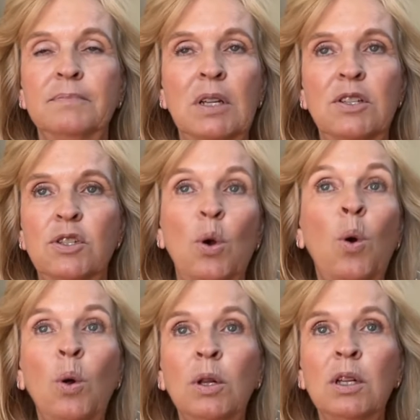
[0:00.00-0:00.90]

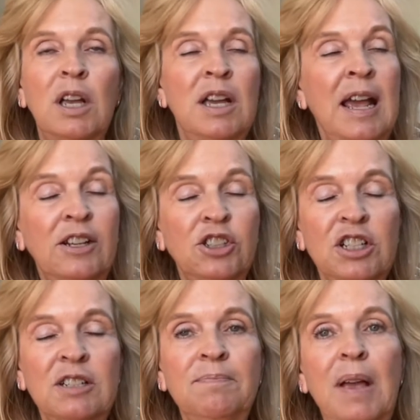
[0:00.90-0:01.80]
soul
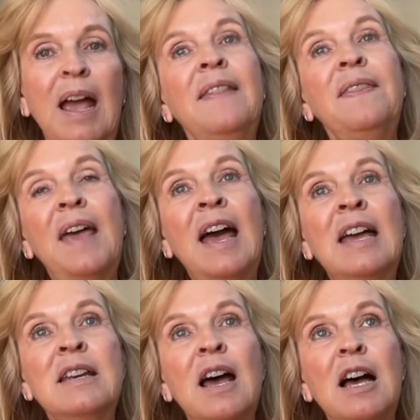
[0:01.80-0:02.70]
connection. And
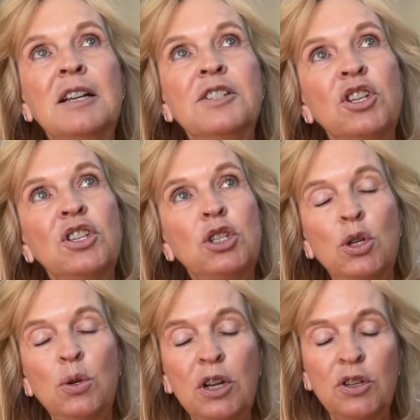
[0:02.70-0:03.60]
then just
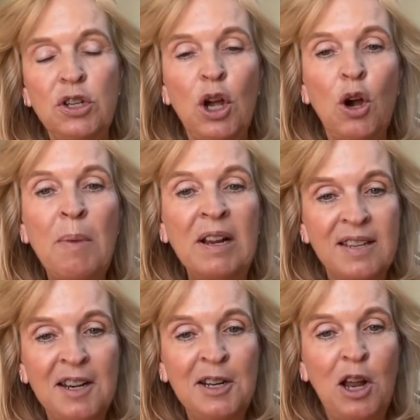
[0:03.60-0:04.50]
2 years ago, my
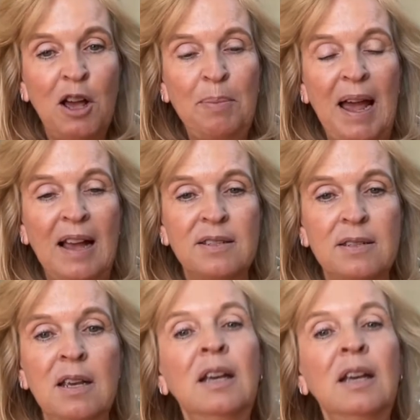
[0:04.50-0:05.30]
son-in-law passed.